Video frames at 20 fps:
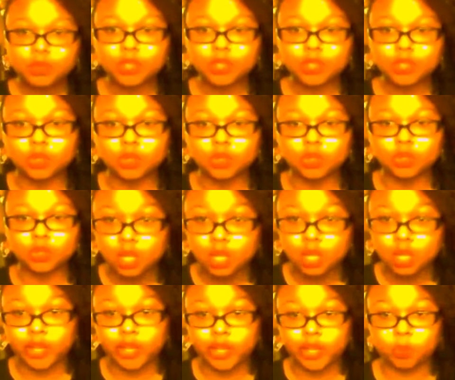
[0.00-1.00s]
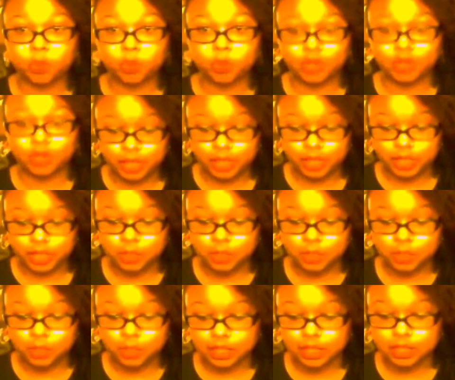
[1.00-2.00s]
to help with the
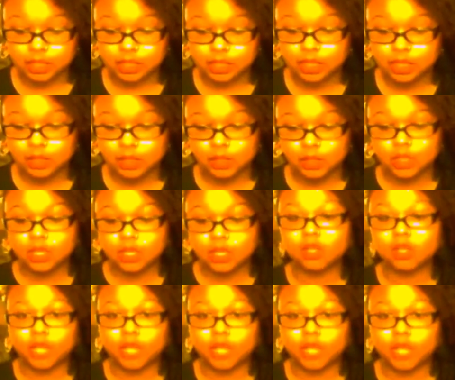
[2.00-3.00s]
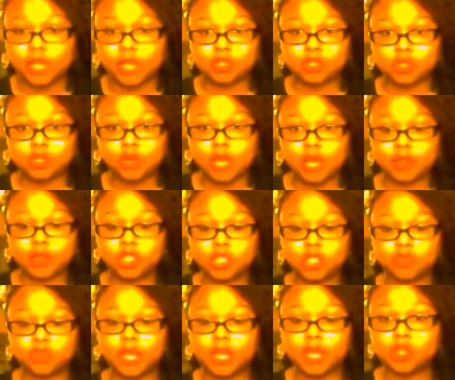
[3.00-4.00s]
expenses. Okay, so now that you've
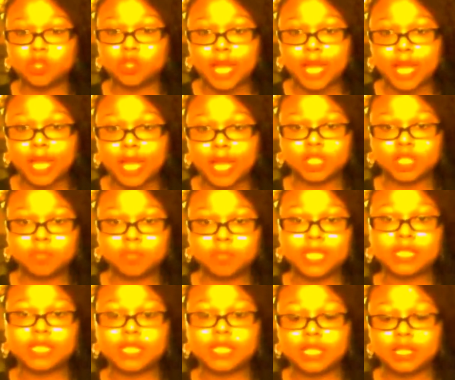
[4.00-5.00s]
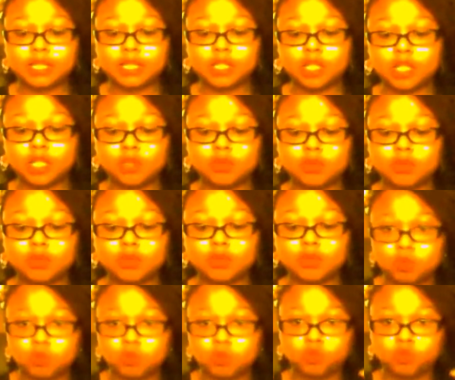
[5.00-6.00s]
got your actual expenses
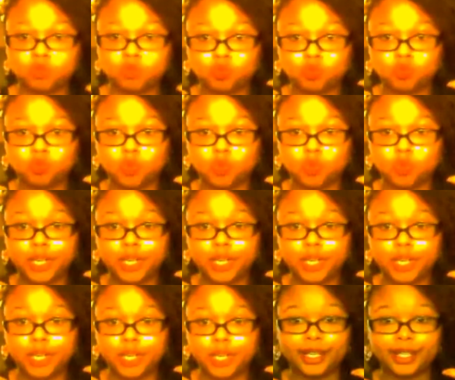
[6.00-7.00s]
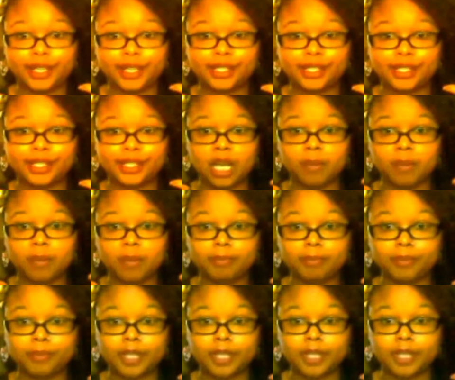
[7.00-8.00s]
in a
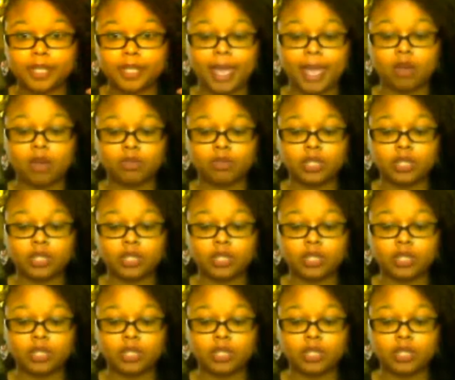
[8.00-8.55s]
summed amount,